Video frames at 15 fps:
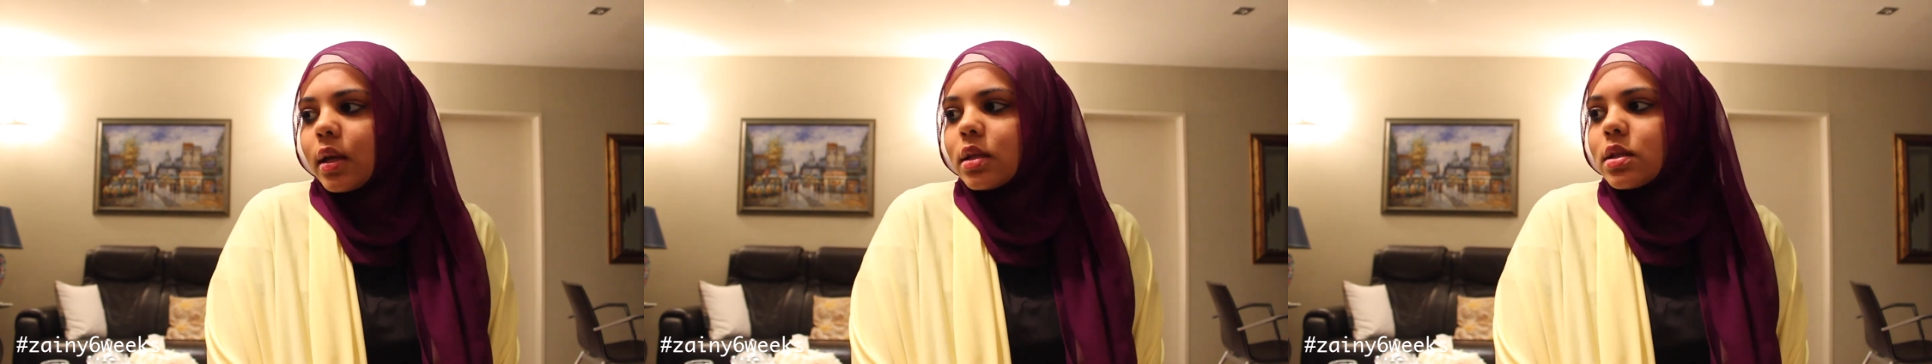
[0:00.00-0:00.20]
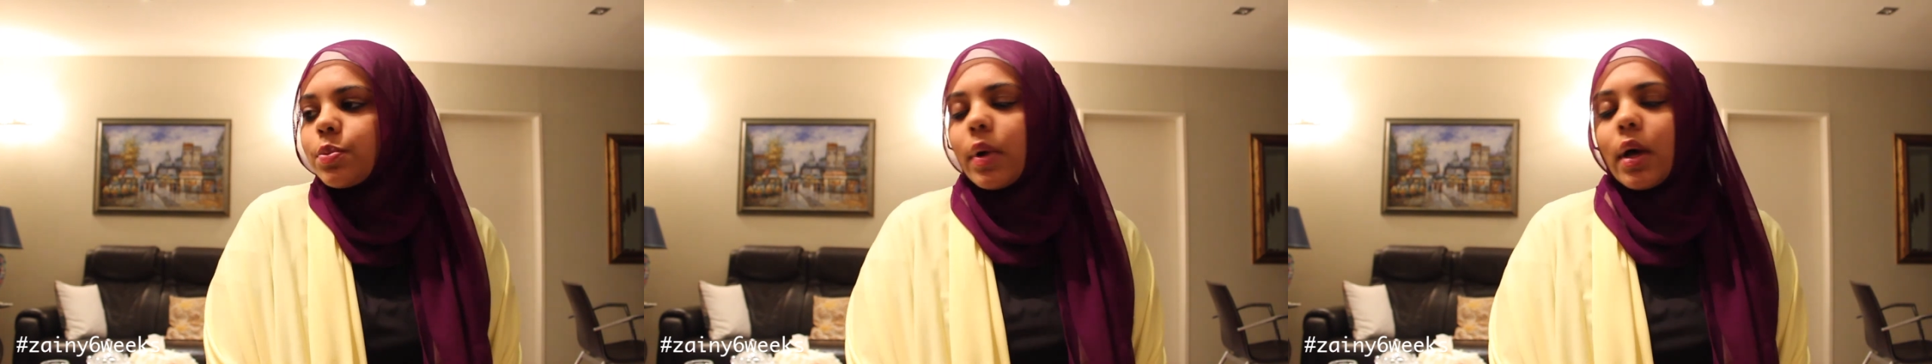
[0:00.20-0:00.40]

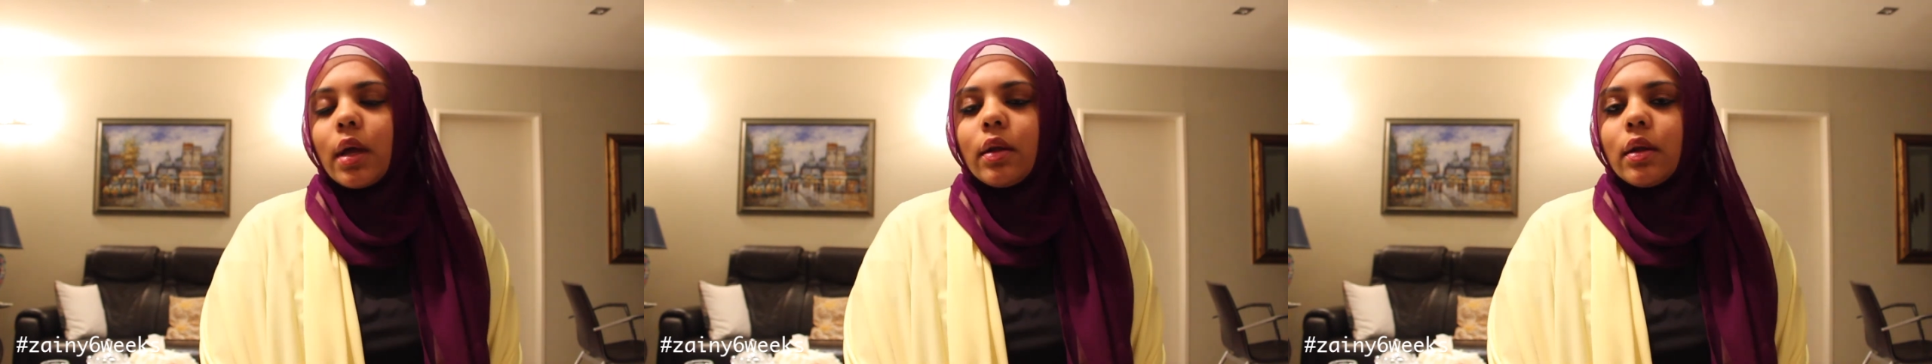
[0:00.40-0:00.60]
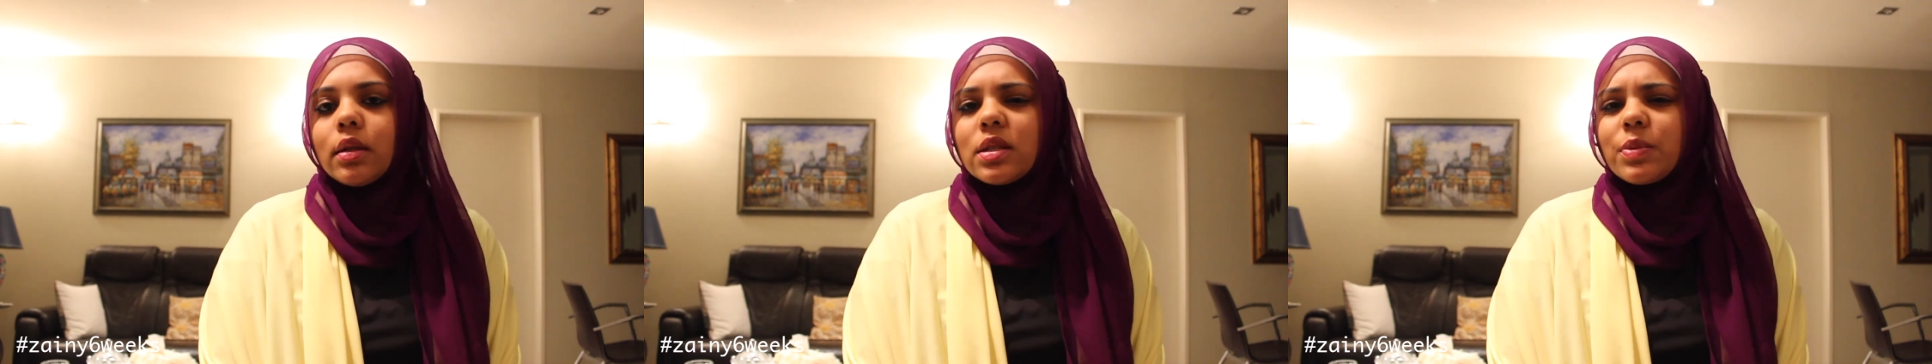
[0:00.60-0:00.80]

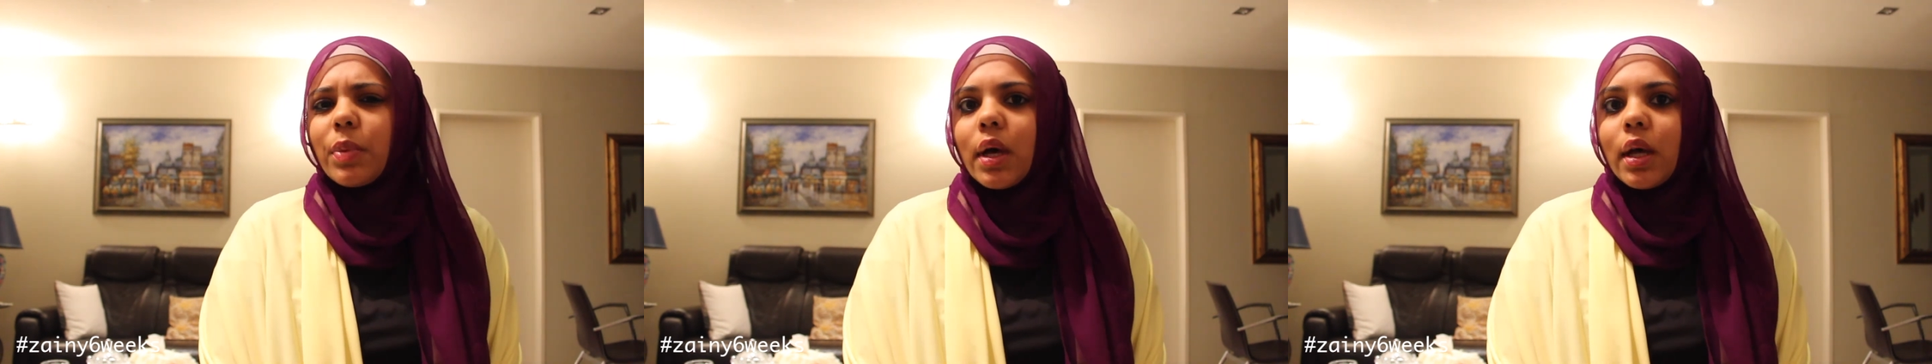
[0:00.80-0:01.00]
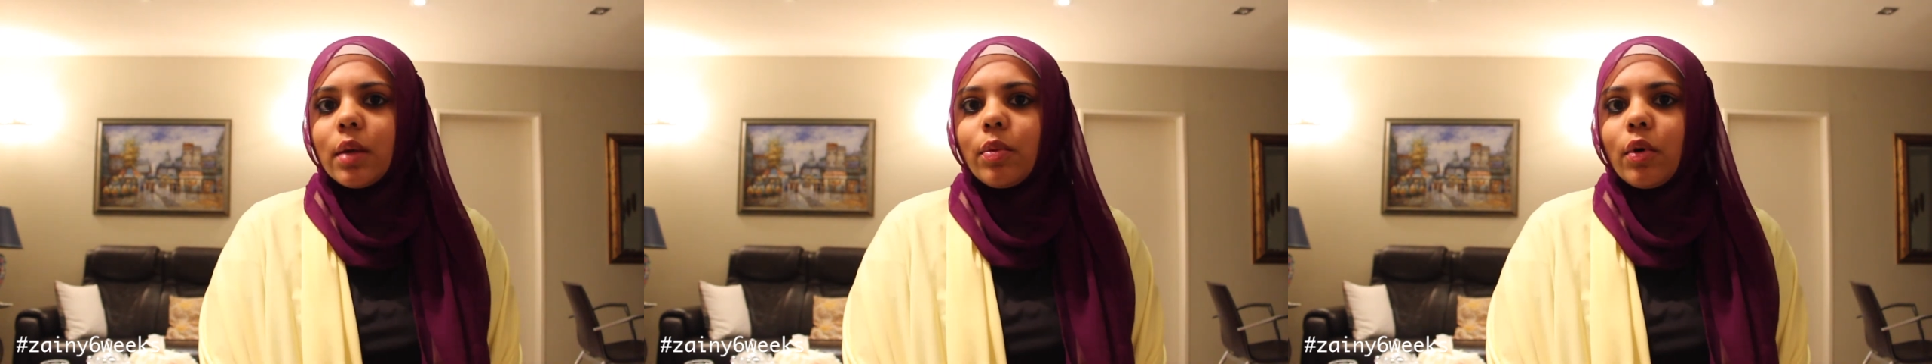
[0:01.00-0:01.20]

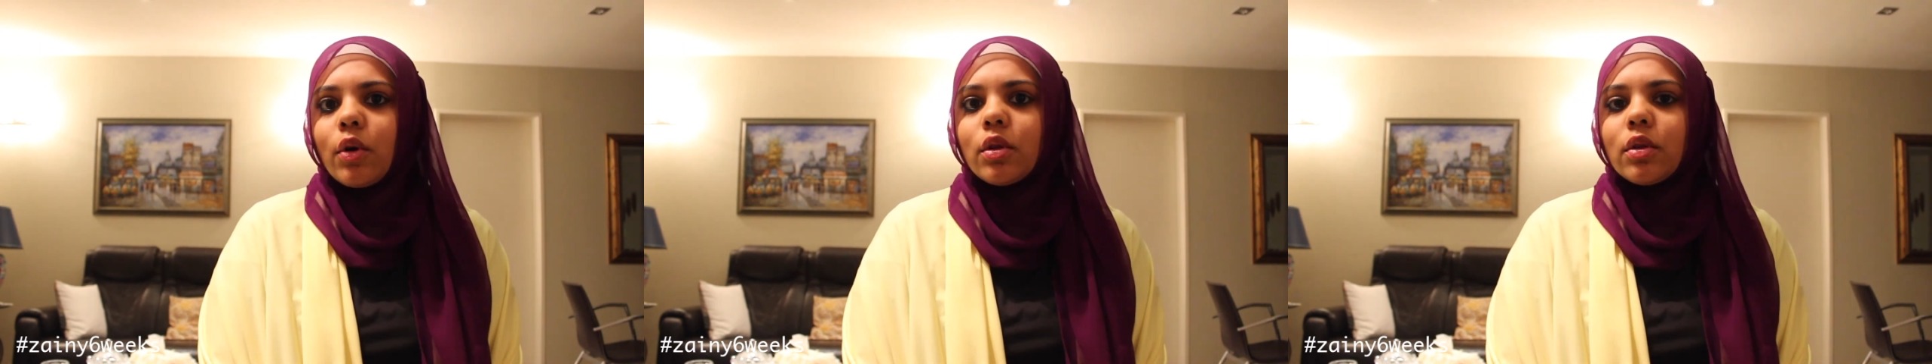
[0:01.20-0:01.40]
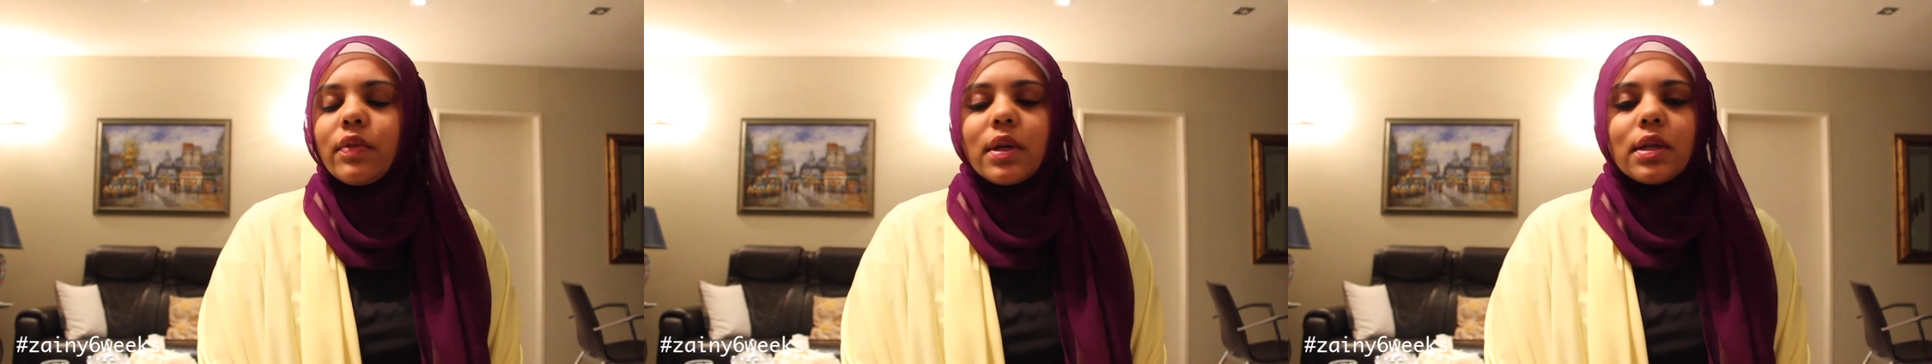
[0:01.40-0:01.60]
inspired by
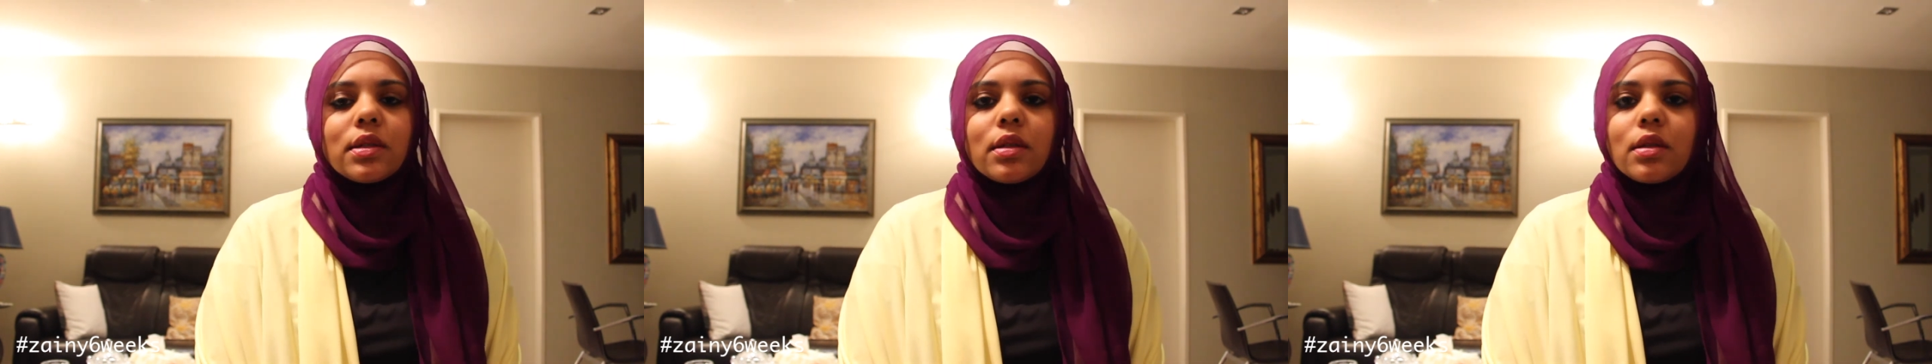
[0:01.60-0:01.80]
all of us,